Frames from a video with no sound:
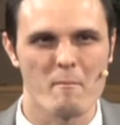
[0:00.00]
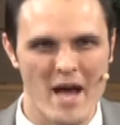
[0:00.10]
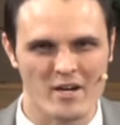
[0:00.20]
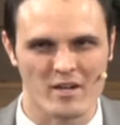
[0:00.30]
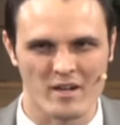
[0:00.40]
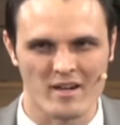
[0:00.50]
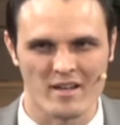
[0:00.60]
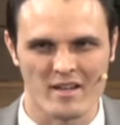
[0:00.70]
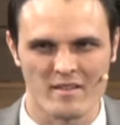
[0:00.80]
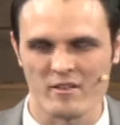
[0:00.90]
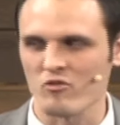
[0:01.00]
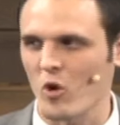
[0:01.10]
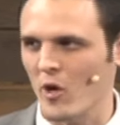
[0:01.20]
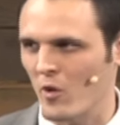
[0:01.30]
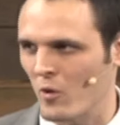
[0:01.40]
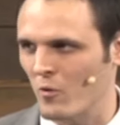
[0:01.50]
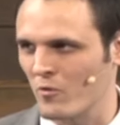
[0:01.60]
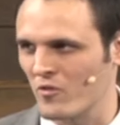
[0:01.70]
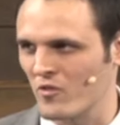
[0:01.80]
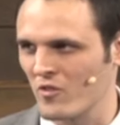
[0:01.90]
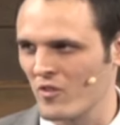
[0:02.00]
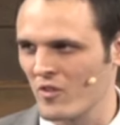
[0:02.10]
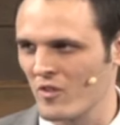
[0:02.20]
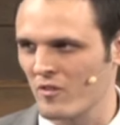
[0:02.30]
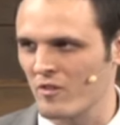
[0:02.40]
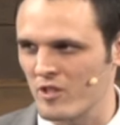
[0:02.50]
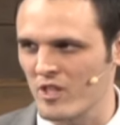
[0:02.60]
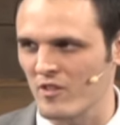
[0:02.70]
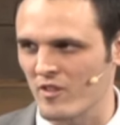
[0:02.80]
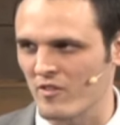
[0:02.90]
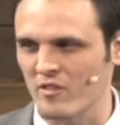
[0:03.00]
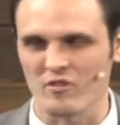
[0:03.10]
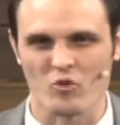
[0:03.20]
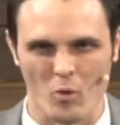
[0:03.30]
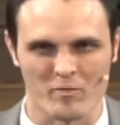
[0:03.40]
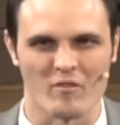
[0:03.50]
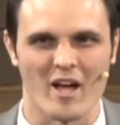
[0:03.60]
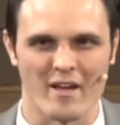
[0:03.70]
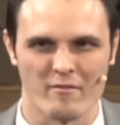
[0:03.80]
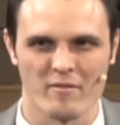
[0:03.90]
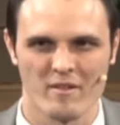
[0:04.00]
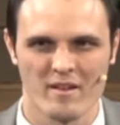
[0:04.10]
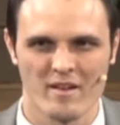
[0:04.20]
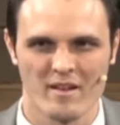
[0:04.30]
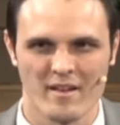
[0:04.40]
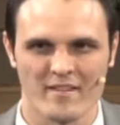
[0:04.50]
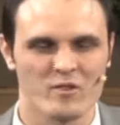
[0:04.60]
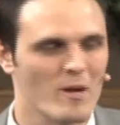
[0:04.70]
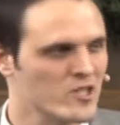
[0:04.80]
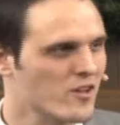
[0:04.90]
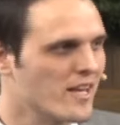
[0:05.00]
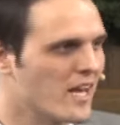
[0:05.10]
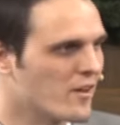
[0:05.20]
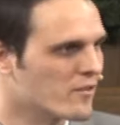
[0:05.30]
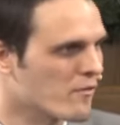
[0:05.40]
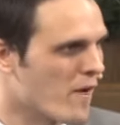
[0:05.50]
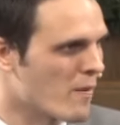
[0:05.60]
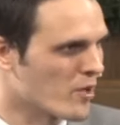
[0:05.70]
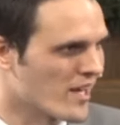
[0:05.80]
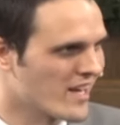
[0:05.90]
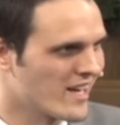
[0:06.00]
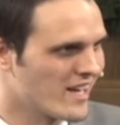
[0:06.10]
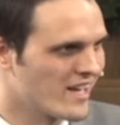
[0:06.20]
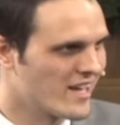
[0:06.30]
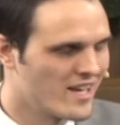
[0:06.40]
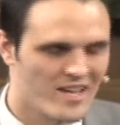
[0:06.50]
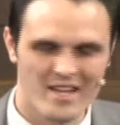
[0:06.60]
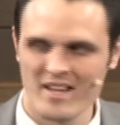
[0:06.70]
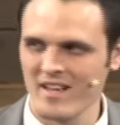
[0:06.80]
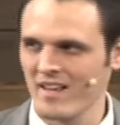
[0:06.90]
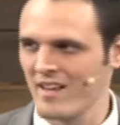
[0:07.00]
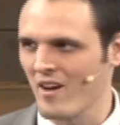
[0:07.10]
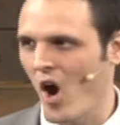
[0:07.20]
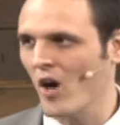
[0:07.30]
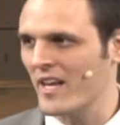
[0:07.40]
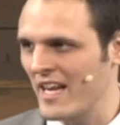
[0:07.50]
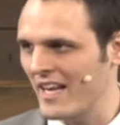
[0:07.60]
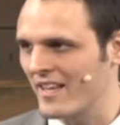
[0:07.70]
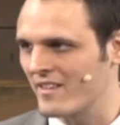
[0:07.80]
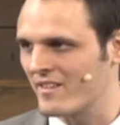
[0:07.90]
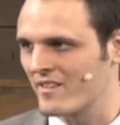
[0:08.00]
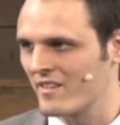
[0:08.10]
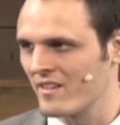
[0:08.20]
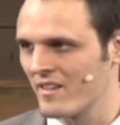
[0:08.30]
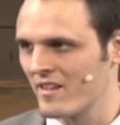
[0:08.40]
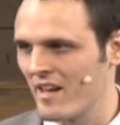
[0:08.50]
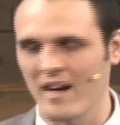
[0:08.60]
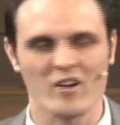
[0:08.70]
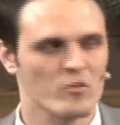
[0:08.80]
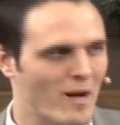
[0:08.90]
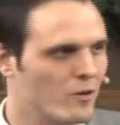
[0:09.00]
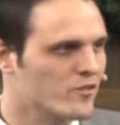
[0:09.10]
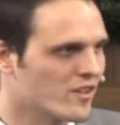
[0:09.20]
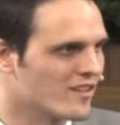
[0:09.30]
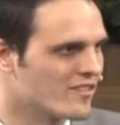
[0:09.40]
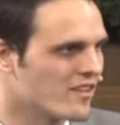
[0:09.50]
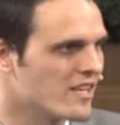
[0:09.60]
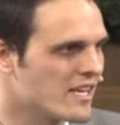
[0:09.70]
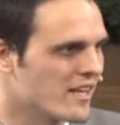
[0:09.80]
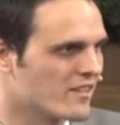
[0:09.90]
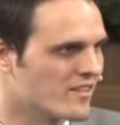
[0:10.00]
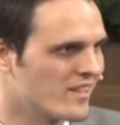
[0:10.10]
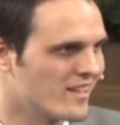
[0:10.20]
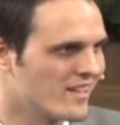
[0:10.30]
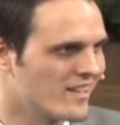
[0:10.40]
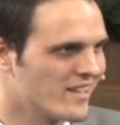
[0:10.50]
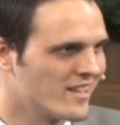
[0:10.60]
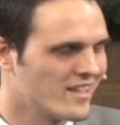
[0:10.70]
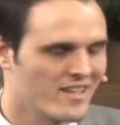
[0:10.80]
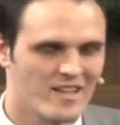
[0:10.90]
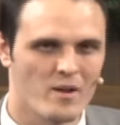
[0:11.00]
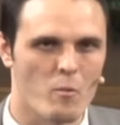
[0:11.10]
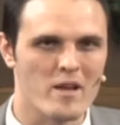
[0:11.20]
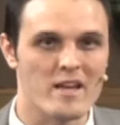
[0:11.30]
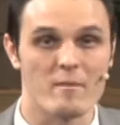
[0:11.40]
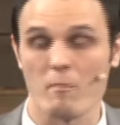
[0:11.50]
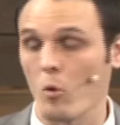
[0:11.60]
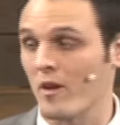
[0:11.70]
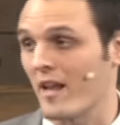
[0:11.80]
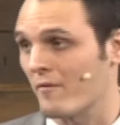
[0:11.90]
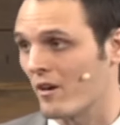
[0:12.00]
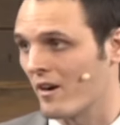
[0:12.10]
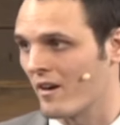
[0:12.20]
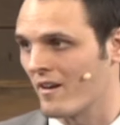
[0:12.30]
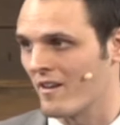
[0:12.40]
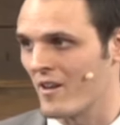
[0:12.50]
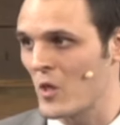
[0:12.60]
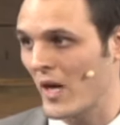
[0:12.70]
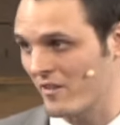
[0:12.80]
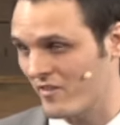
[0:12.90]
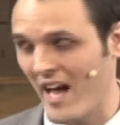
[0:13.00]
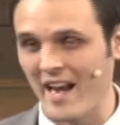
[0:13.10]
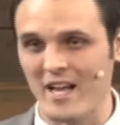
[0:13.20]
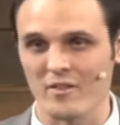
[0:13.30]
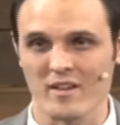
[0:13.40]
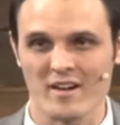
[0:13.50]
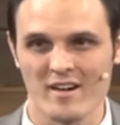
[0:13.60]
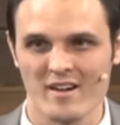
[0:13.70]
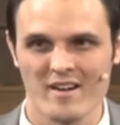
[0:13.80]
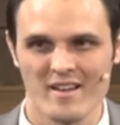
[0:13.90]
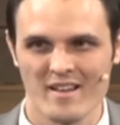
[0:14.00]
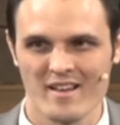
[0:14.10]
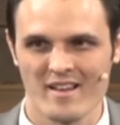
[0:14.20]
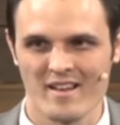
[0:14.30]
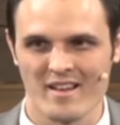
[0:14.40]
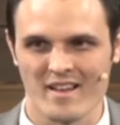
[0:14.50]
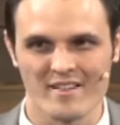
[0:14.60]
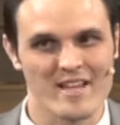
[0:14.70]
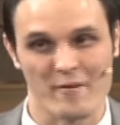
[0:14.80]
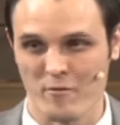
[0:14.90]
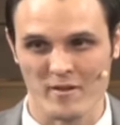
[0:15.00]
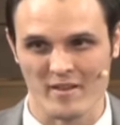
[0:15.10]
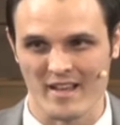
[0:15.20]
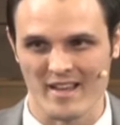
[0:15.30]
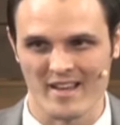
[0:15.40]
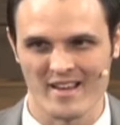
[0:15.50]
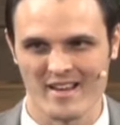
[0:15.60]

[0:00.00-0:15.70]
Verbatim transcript: better than drawing close to Jesus in the storms of life, and especially together as a family. Our kids and our spouses need it. We need it more than ever. You look at society out there, it's not friendly.